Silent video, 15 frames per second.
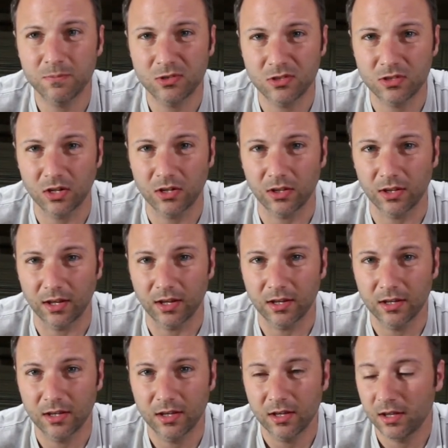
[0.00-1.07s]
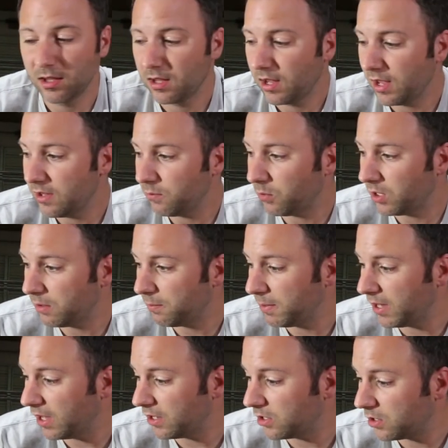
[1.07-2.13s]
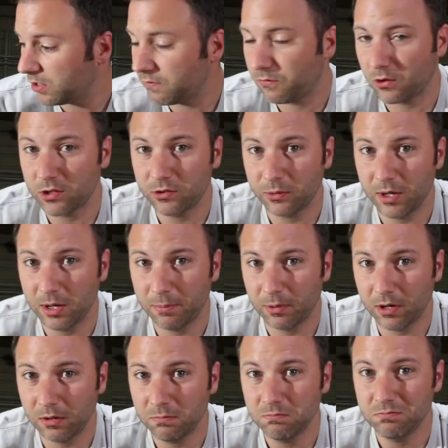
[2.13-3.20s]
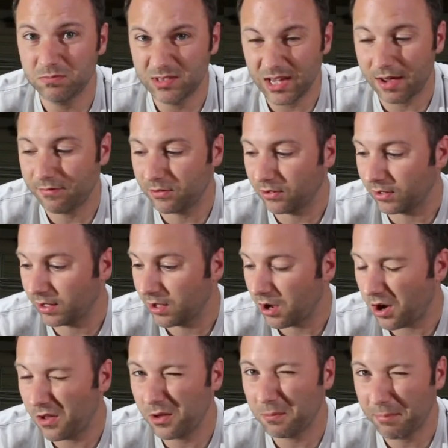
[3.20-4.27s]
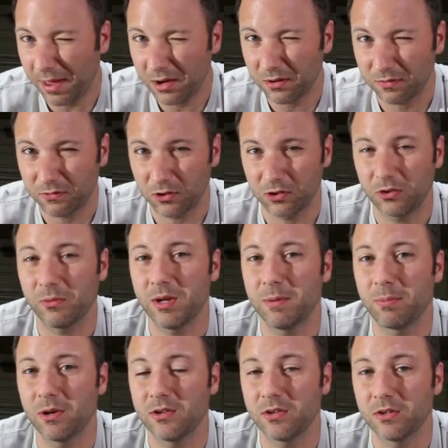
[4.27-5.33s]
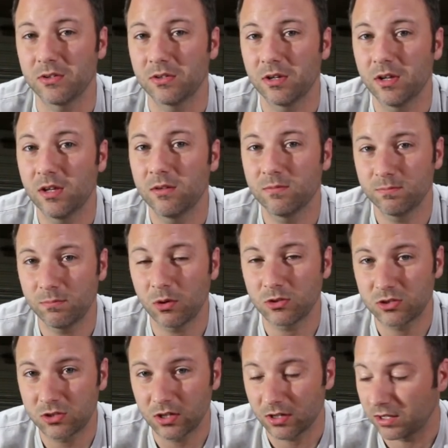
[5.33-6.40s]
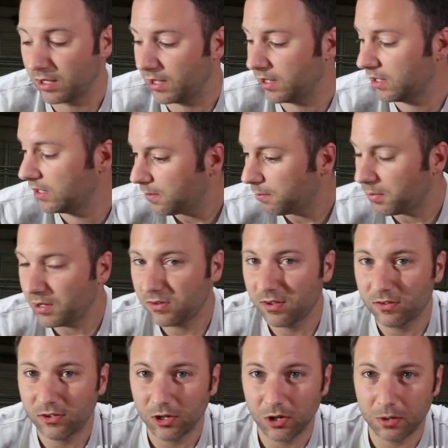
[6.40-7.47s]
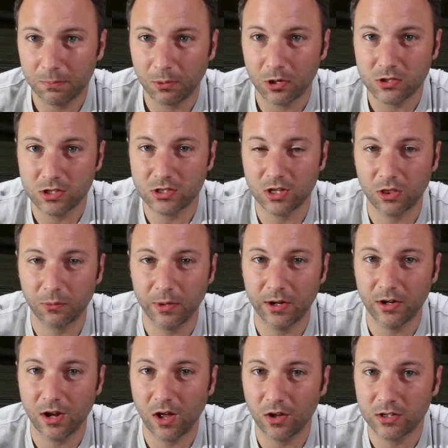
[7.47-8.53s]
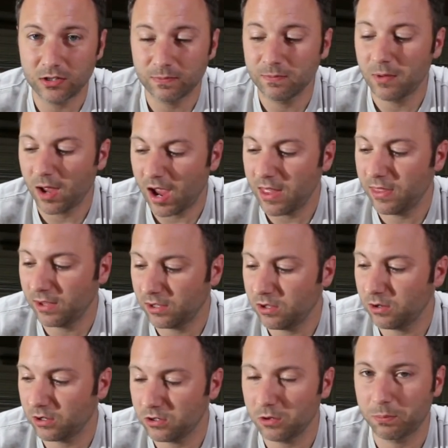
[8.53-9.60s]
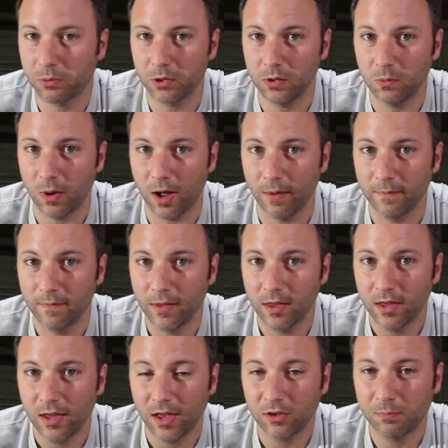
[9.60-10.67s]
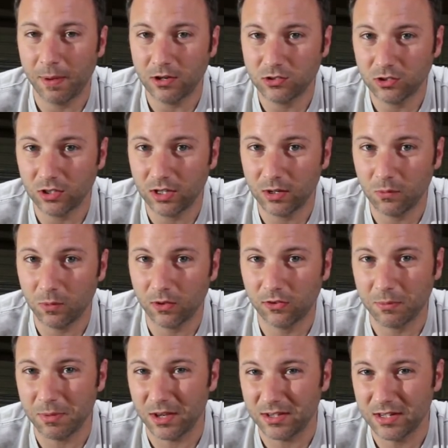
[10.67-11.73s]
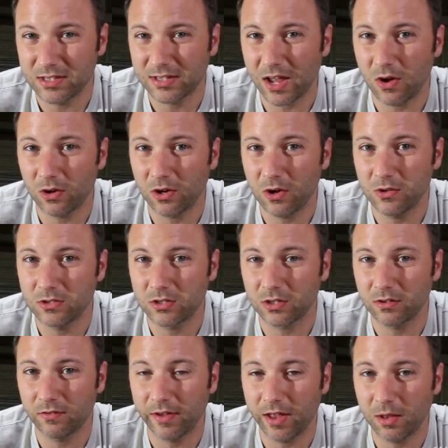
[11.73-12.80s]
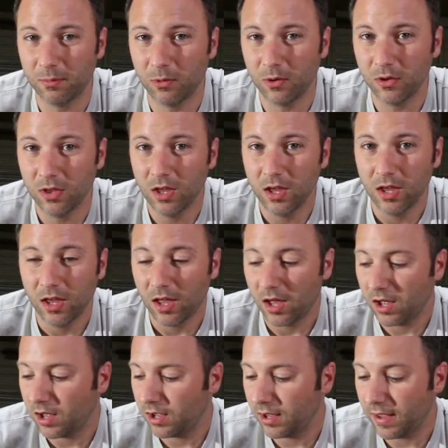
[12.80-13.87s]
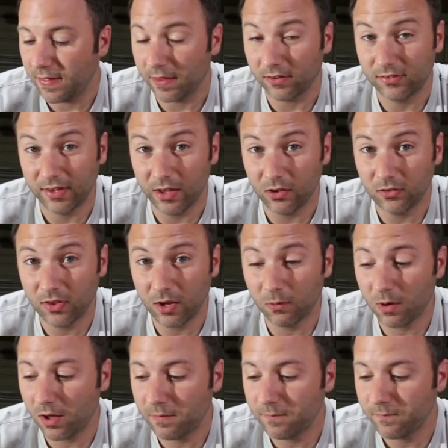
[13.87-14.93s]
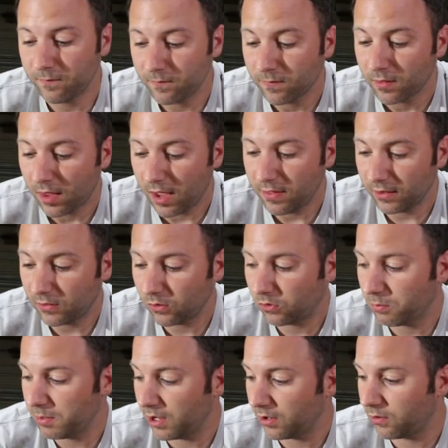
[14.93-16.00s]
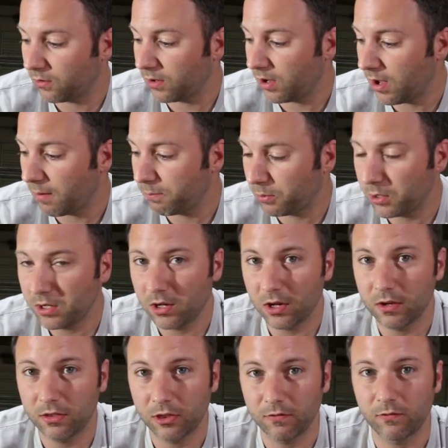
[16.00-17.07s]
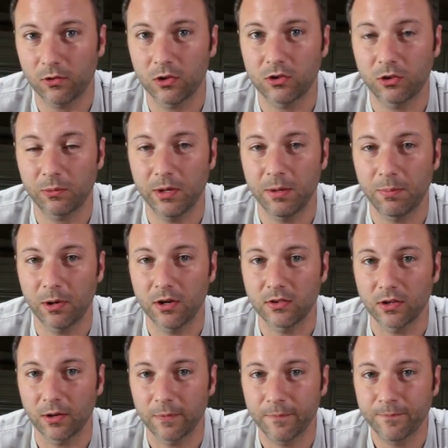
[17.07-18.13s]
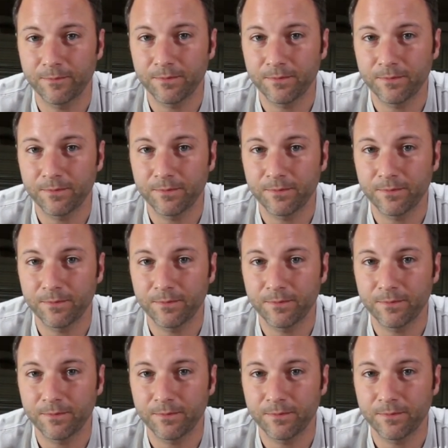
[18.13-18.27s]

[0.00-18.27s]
Certainly. Would it be a good first 3D printer? Definitely. Are there better first 3D printers? Most certainly. But is this a good purchase at $300? I think you can do pretty well, especially with some of the discount codes that are available and the sales they run. I think this would be a pretty good first 3D printer.